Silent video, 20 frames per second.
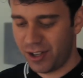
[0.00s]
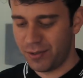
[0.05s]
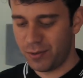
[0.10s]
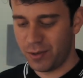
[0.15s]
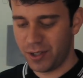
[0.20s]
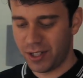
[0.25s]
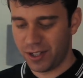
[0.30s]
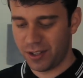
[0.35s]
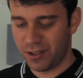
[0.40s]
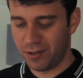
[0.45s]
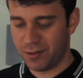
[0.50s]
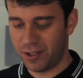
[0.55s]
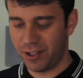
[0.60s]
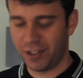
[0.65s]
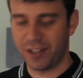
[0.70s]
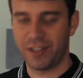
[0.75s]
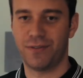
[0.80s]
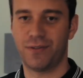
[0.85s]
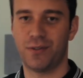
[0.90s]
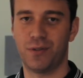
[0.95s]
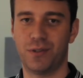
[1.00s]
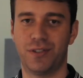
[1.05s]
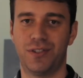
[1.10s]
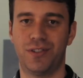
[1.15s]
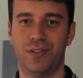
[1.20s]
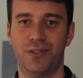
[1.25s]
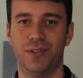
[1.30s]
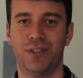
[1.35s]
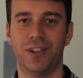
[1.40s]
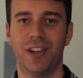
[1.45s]
we're looking forward
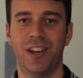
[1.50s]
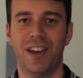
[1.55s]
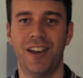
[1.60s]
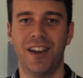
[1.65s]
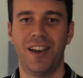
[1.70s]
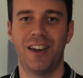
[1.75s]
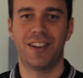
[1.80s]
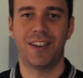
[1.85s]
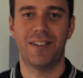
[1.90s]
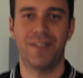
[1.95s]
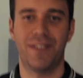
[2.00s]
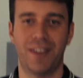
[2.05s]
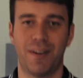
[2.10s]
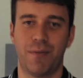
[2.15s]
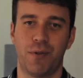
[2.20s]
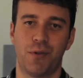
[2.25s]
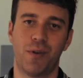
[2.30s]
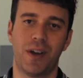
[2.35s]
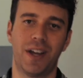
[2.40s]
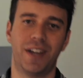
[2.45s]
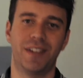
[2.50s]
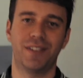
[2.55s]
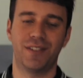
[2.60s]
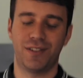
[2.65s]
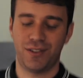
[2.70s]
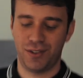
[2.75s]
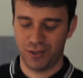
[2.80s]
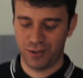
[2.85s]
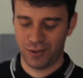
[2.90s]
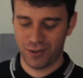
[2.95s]
to giving them away
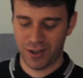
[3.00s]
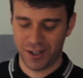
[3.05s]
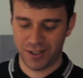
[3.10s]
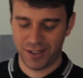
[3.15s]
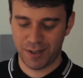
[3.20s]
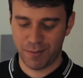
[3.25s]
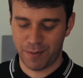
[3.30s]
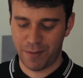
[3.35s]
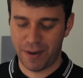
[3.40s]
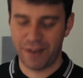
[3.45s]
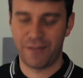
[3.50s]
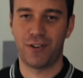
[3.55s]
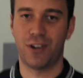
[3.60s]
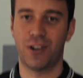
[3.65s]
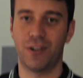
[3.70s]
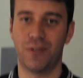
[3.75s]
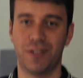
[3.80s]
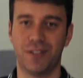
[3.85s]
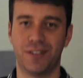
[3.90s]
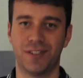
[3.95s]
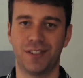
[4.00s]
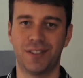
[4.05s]
to some of my followers.